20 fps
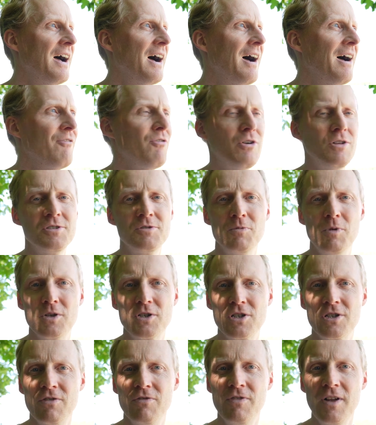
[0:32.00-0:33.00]
I've also
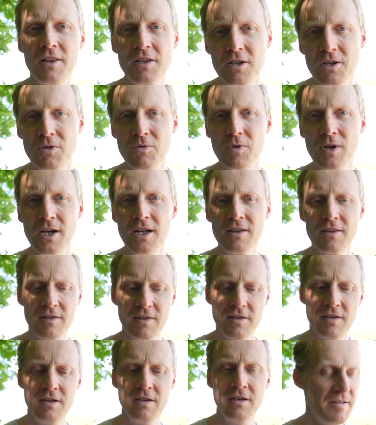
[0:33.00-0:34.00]
watched Falcon Red,
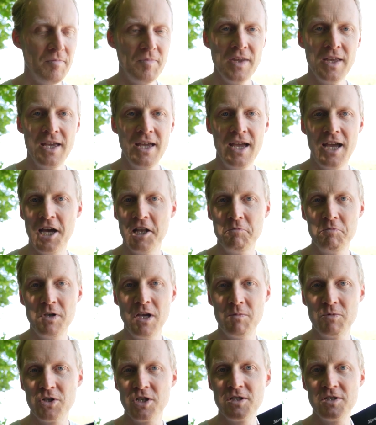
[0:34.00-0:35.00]
and me,
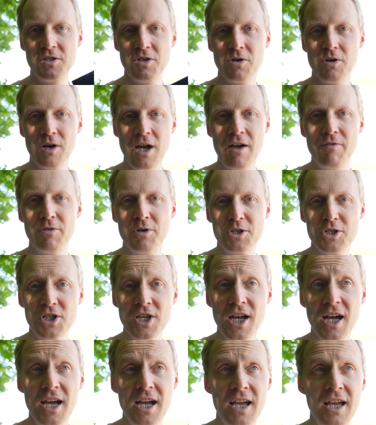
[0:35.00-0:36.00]
I'm just your average
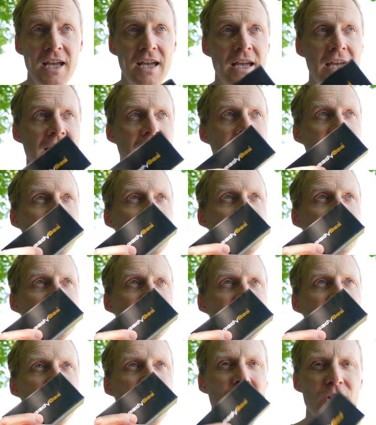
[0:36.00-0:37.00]
guy that
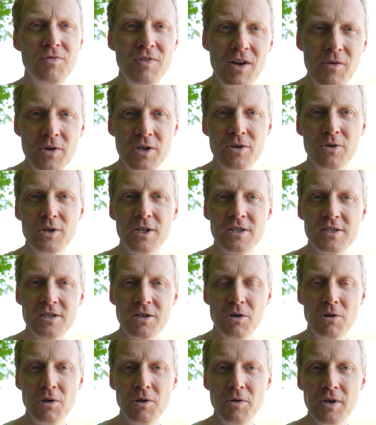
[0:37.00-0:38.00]
is not very good at
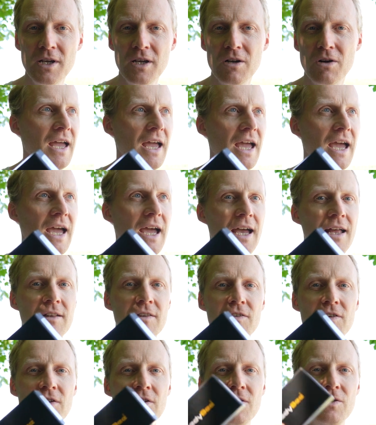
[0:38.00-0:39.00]
soldering
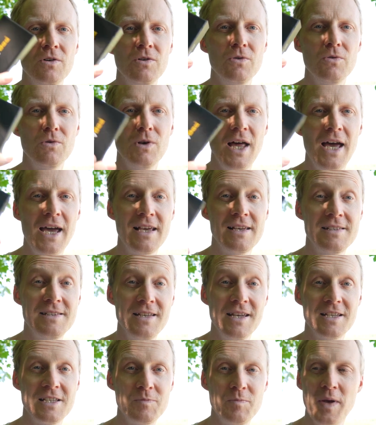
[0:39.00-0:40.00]
and who likes
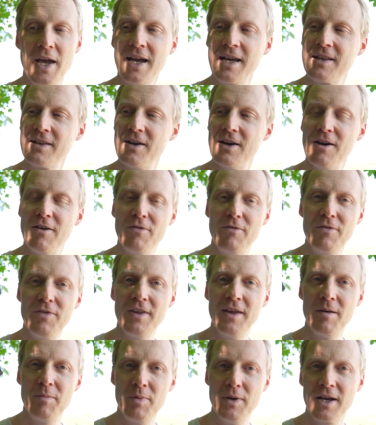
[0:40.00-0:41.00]
the aspect of
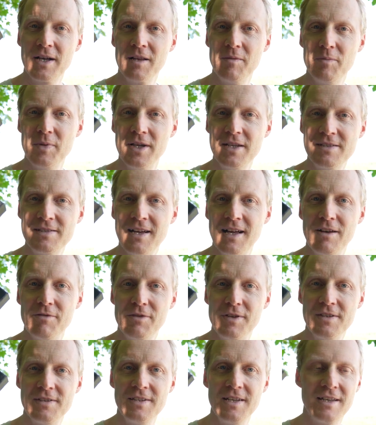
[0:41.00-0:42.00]
the plug and play style of
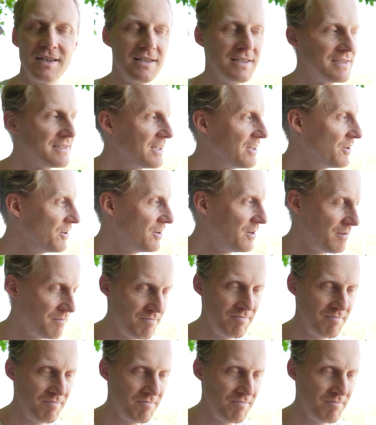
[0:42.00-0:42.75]
this thing. So